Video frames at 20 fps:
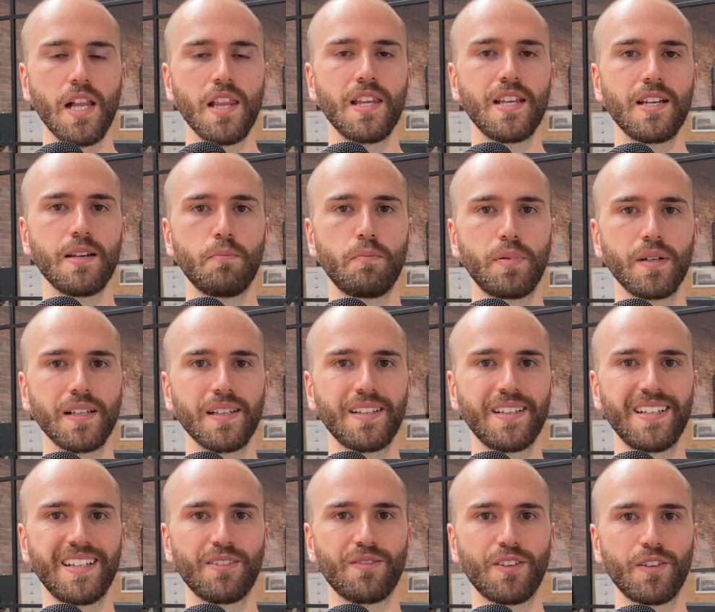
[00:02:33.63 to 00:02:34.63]
the
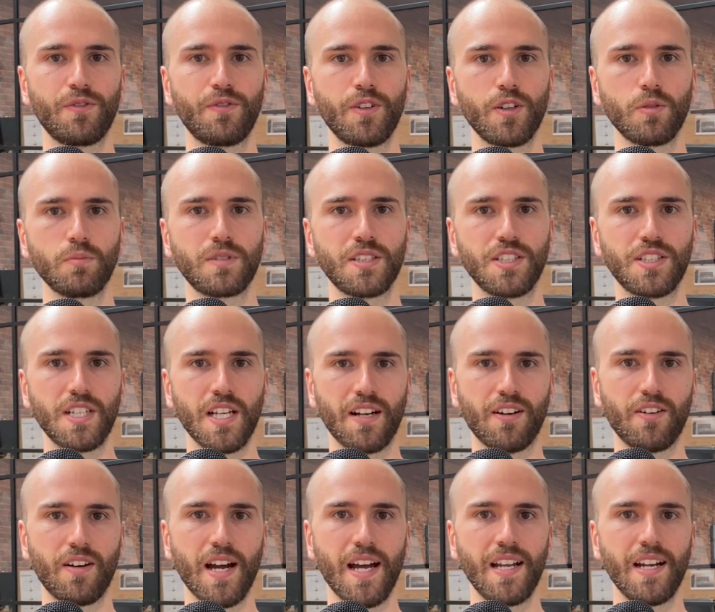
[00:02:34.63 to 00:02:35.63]
ability of the film to
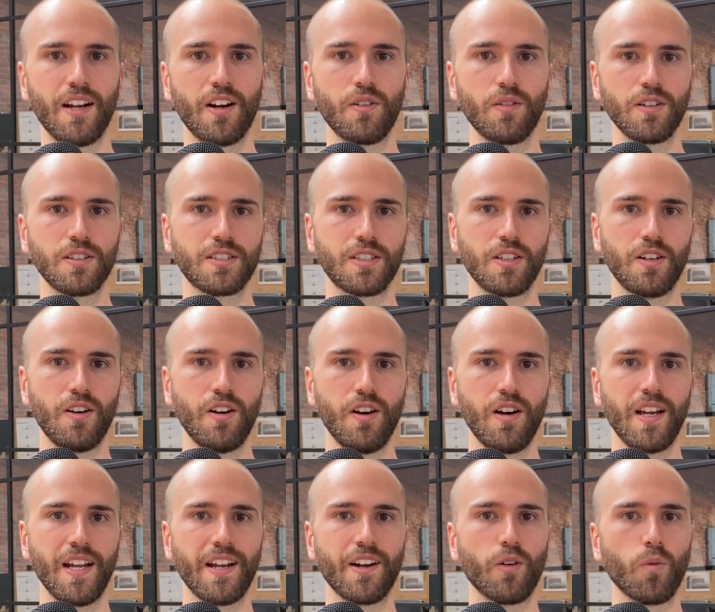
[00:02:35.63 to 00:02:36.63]
generate a
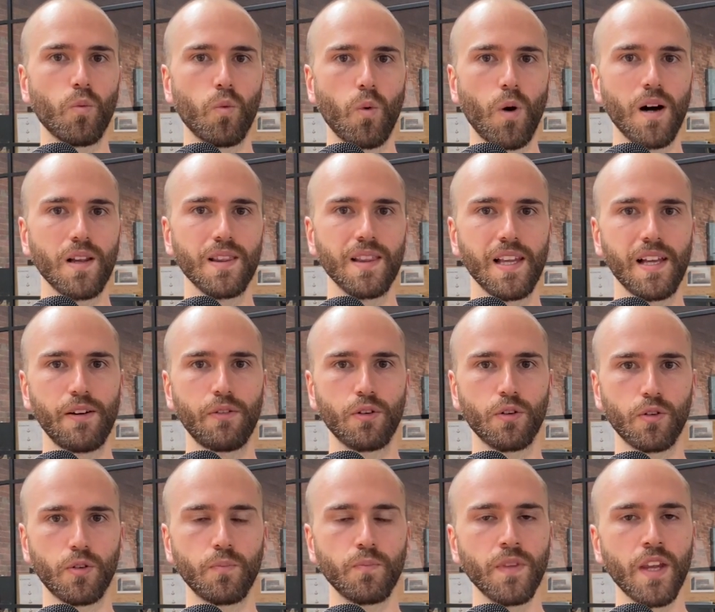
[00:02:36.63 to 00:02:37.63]
return, and at what
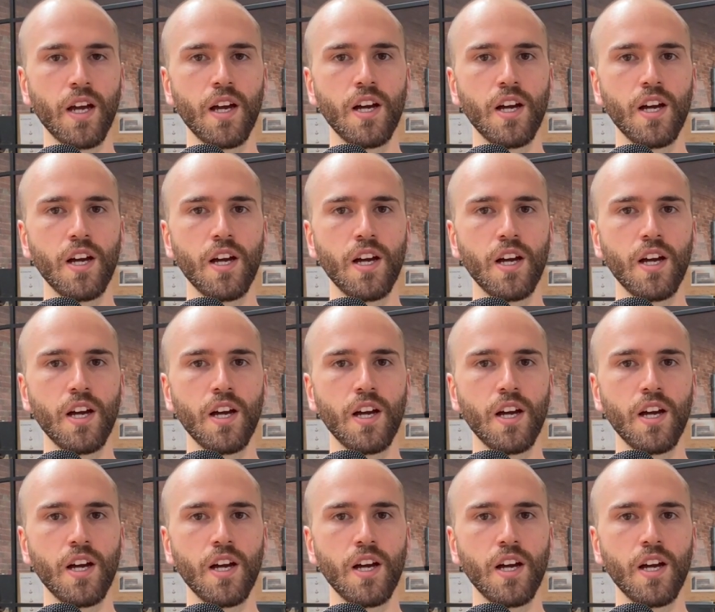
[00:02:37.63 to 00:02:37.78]
level.